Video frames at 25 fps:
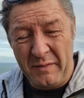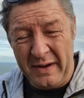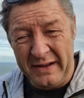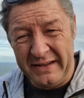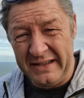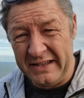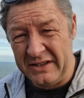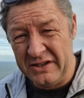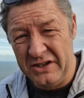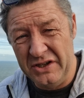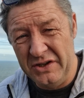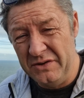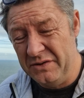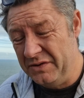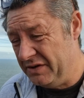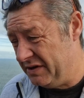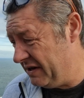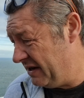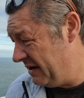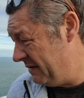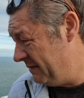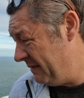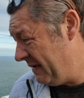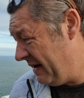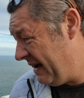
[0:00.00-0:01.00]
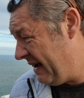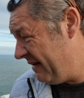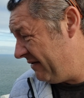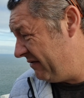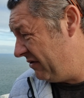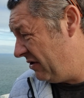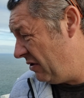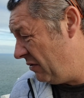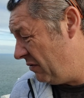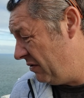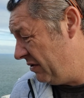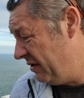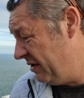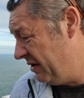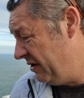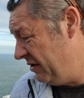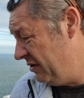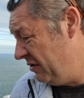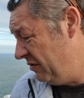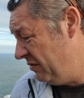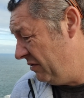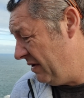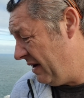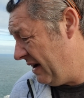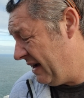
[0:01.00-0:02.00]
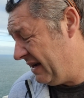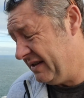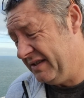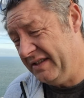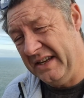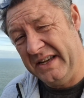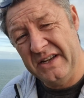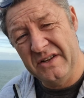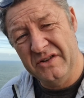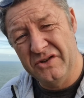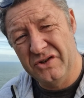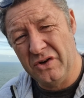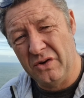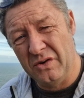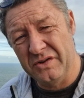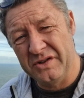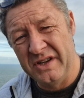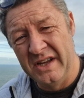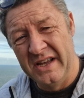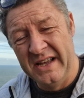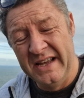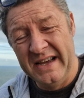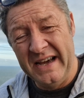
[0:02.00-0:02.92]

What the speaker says: I didn't use I haven't got one of the new RC controllers.